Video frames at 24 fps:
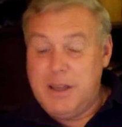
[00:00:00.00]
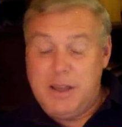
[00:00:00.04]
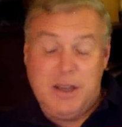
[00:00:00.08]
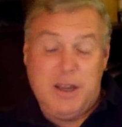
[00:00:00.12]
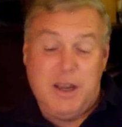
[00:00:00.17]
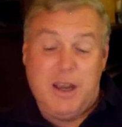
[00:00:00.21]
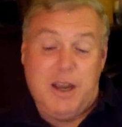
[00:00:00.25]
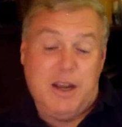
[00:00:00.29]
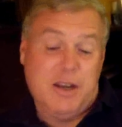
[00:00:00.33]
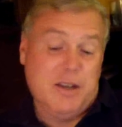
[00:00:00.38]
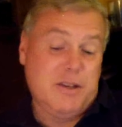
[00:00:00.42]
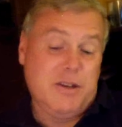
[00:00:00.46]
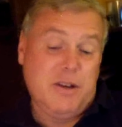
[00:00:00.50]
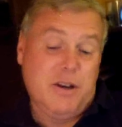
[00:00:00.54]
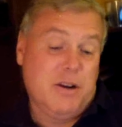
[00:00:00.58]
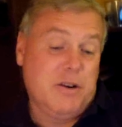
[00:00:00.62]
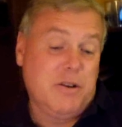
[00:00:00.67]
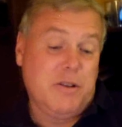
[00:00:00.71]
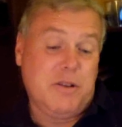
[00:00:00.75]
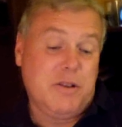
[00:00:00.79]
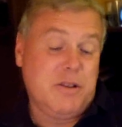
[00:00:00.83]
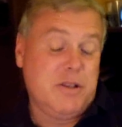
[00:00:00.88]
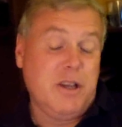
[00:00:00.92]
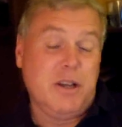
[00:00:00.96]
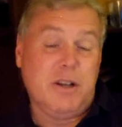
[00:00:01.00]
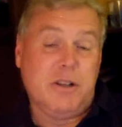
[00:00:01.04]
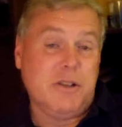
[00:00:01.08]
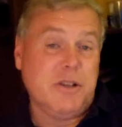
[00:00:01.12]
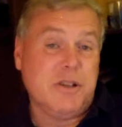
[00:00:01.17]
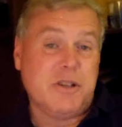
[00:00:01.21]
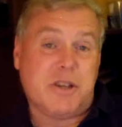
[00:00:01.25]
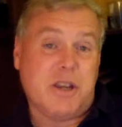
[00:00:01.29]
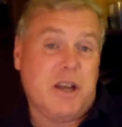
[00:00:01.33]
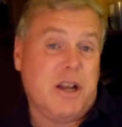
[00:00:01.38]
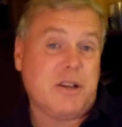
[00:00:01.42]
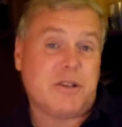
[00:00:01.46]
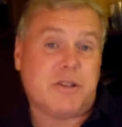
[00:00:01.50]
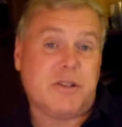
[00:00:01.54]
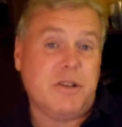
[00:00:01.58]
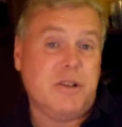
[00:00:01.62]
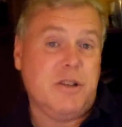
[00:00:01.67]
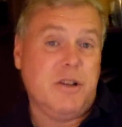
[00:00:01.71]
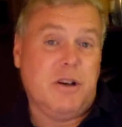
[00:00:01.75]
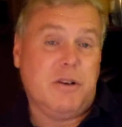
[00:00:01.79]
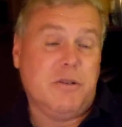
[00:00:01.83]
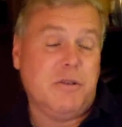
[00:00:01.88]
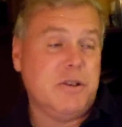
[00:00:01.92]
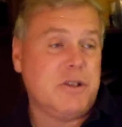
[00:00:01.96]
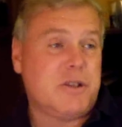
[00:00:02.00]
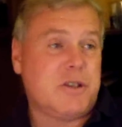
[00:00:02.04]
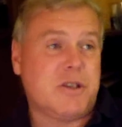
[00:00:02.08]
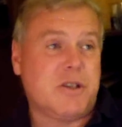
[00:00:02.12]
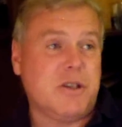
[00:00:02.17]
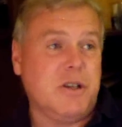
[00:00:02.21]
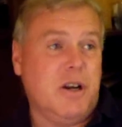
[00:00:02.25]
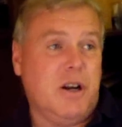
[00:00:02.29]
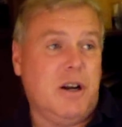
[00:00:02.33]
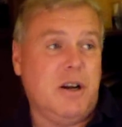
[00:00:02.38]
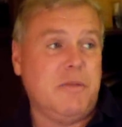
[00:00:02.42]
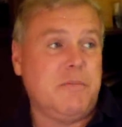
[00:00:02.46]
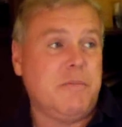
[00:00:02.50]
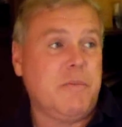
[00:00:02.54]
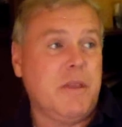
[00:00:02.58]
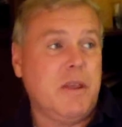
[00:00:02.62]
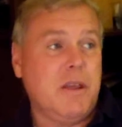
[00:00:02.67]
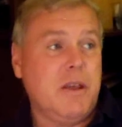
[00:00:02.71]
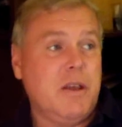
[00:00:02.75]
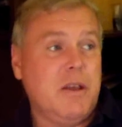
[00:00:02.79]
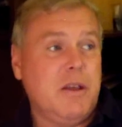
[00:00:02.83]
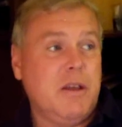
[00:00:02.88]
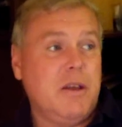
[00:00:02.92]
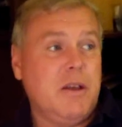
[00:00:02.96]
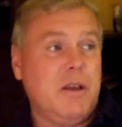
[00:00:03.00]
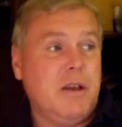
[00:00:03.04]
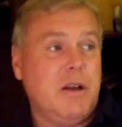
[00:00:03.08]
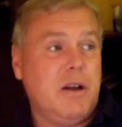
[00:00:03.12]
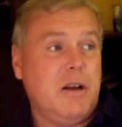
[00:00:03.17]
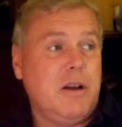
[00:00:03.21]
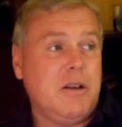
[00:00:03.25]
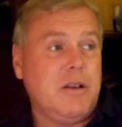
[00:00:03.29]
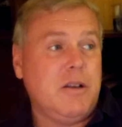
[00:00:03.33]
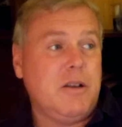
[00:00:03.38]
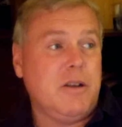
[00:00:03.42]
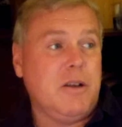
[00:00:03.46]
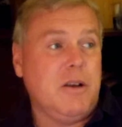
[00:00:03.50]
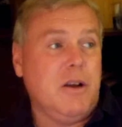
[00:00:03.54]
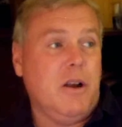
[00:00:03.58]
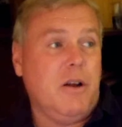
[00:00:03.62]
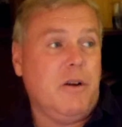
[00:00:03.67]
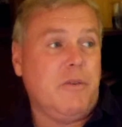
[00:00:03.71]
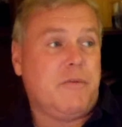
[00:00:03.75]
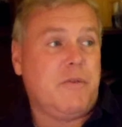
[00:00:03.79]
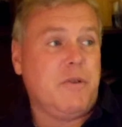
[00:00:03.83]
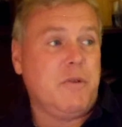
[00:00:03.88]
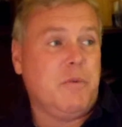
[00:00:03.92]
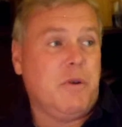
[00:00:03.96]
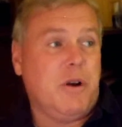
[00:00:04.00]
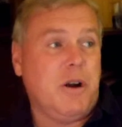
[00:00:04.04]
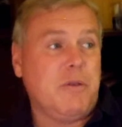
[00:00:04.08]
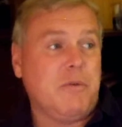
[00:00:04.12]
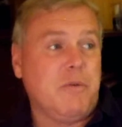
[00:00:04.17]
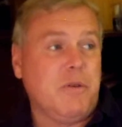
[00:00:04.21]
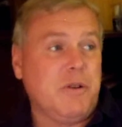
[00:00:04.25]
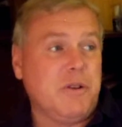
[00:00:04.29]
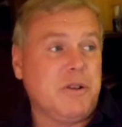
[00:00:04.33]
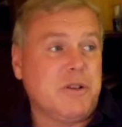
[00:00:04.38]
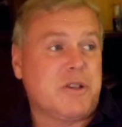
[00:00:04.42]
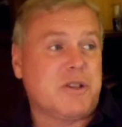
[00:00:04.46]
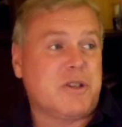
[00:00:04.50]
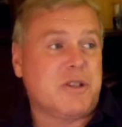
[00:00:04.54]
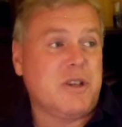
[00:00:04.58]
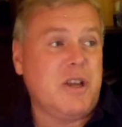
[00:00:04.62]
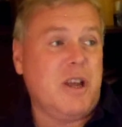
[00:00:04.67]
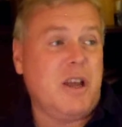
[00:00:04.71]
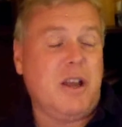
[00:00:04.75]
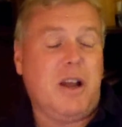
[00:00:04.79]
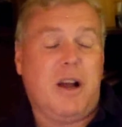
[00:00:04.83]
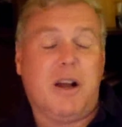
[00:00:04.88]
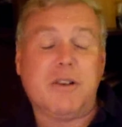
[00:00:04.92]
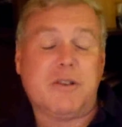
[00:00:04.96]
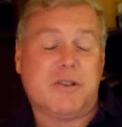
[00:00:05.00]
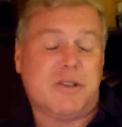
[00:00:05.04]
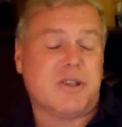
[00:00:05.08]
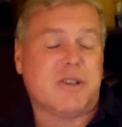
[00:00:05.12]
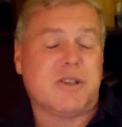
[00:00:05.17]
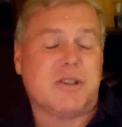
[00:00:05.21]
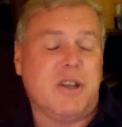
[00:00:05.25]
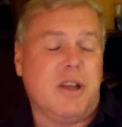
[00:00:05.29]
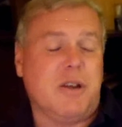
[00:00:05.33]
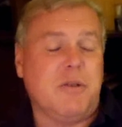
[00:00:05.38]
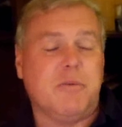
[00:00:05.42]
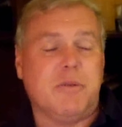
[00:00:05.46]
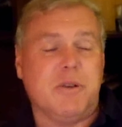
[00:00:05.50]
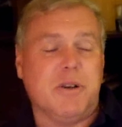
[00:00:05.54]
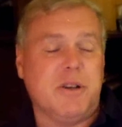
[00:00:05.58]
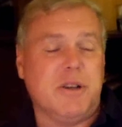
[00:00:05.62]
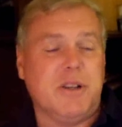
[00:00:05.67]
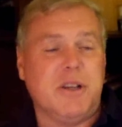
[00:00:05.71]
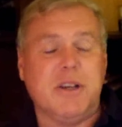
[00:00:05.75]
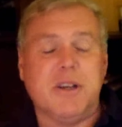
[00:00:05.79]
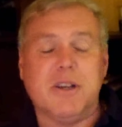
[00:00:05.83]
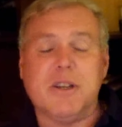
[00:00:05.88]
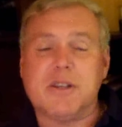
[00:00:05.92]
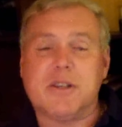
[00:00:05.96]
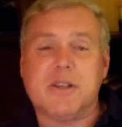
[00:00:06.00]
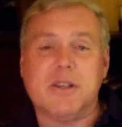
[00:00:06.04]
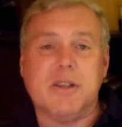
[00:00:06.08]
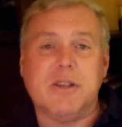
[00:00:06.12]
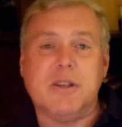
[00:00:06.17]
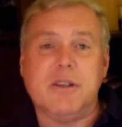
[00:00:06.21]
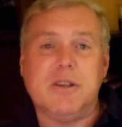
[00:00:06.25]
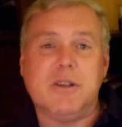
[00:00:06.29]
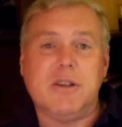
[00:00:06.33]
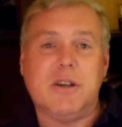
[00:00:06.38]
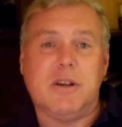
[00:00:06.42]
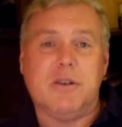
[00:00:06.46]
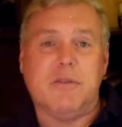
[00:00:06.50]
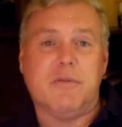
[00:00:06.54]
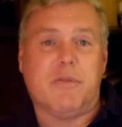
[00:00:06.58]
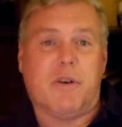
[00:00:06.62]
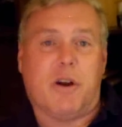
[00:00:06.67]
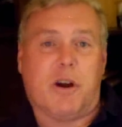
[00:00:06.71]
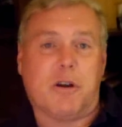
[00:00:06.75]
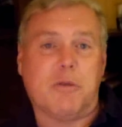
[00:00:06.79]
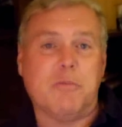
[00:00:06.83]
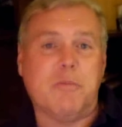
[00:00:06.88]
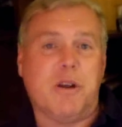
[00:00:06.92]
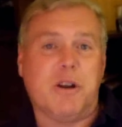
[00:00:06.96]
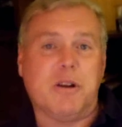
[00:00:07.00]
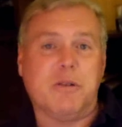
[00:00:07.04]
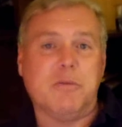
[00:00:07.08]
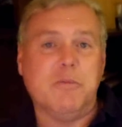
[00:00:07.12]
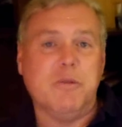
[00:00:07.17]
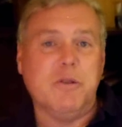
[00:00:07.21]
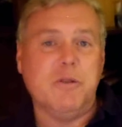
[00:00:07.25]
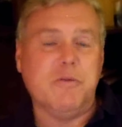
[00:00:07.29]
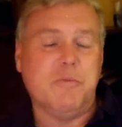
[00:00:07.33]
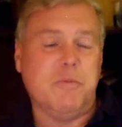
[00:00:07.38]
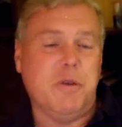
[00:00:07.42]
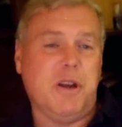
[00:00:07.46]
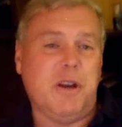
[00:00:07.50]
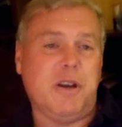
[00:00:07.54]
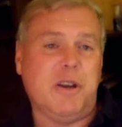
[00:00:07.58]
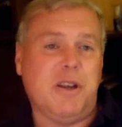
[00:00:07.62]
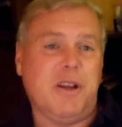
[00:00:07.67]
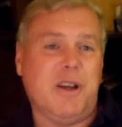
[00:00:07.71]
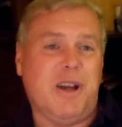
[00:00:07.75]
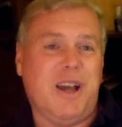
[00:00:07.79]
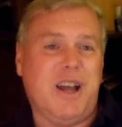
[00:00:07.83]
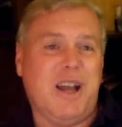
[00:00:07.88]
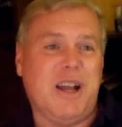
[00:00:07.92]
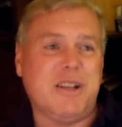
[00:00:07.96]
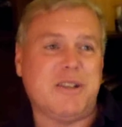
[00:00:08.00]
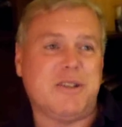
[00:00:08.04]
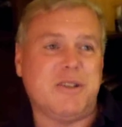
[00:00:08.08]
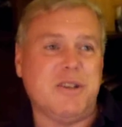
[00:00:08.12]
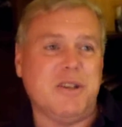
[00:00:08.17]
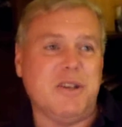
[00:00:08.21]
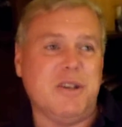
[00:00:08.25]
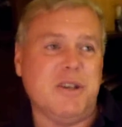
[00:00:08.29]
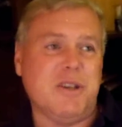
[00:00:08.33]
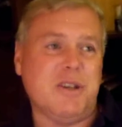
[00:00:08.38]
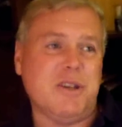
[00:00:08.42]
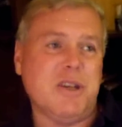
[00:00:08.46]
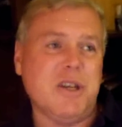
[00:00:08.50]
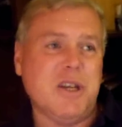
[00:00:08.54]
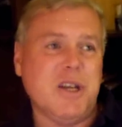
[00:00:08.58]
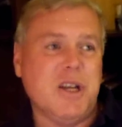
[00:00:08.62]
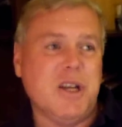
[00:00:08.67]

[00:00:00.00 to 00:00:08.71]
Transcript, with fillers: And you know, the deal is actually though it's uh, you know, if you want to really say, I'll just state what it is: the environmental movement at the